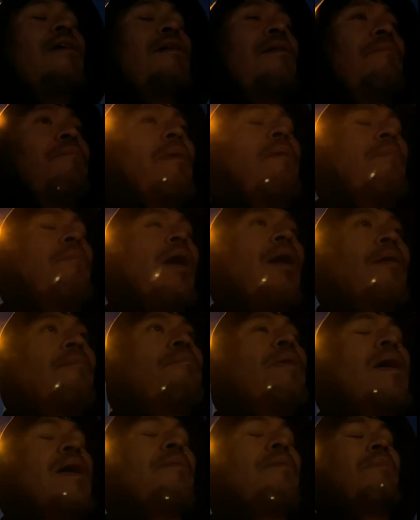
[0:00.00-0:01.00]
my mom,
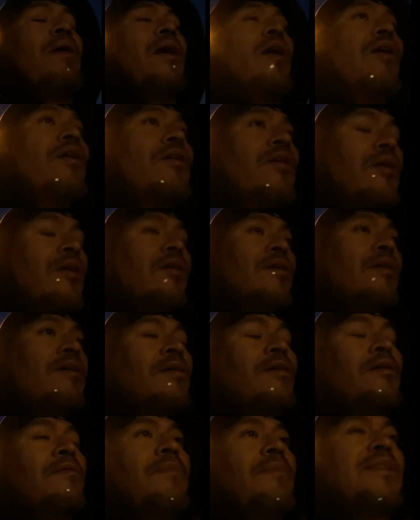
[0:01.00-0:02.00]
my uncle,
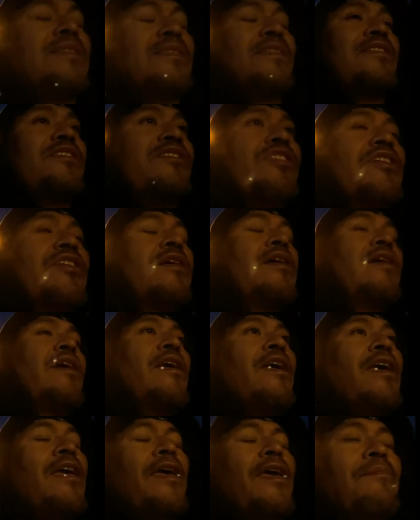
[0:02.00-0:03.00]
my sister,
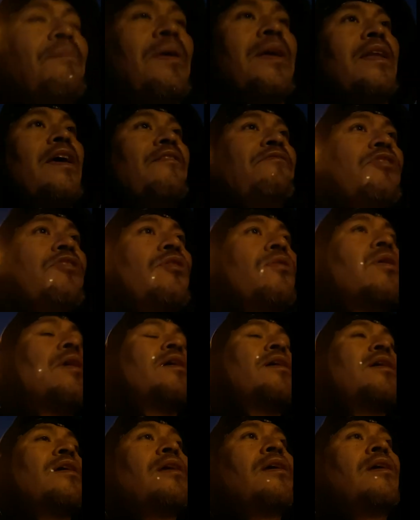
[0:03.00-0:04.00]
and my nephew,
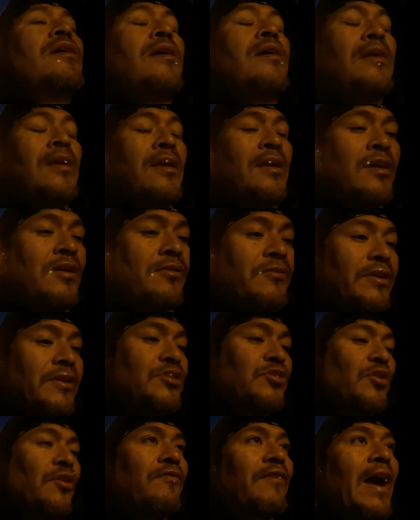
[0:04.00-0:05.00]
we
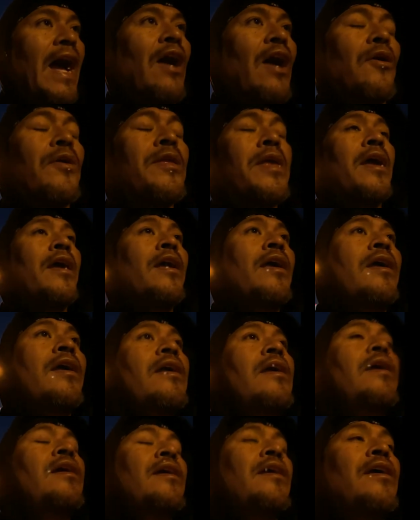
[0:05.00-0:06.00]
drove out.
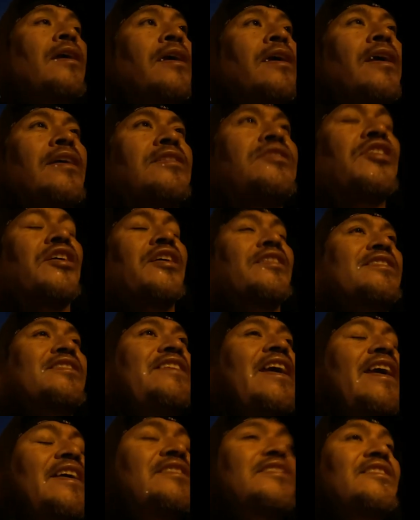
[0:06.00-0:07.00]
It took us
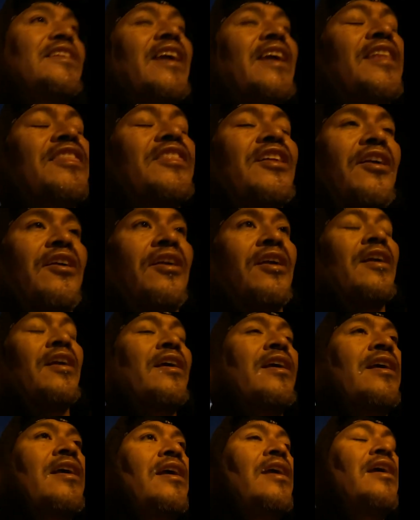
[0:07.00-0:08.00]
days to get there.
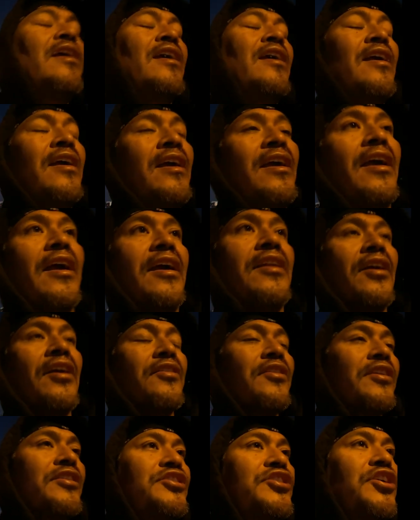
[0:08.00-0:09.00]
And on
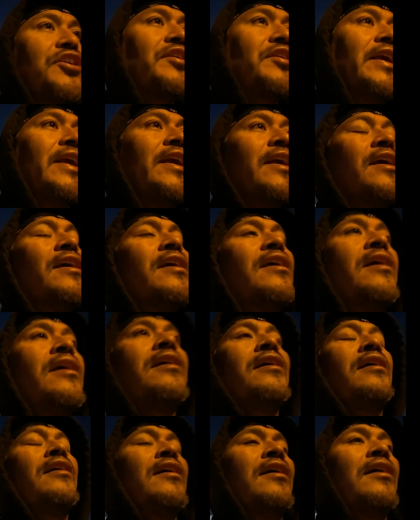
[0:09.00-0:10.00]
the journey,
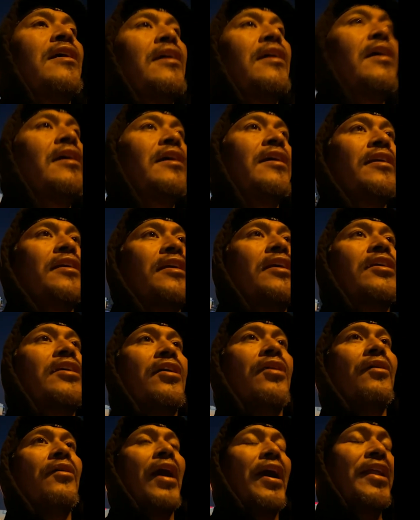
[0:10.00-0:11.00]
you
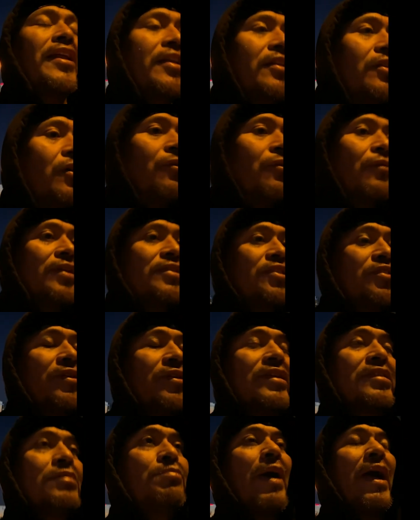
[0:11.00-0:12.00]
know, I didn't know what to
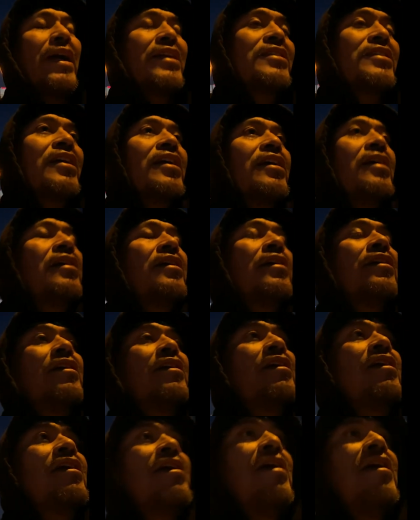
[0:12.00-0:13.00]
expect.
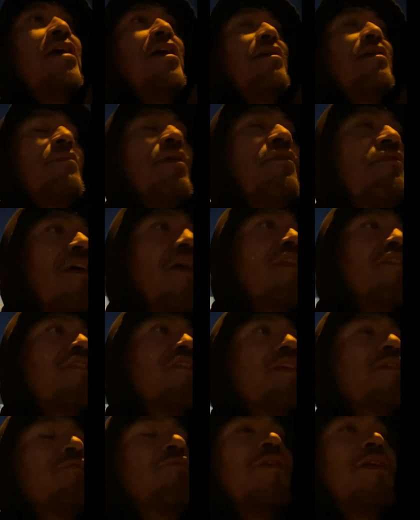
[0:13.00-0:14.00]
My father
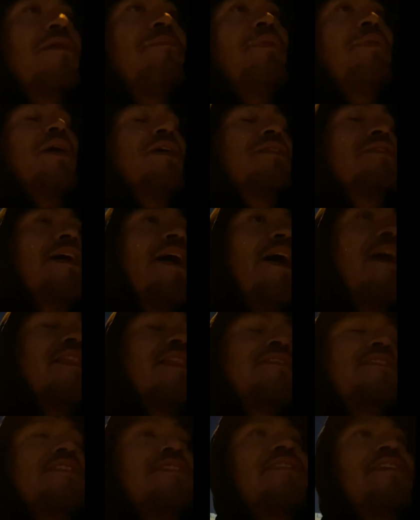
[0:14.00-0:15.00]
didn't want to be on dialysis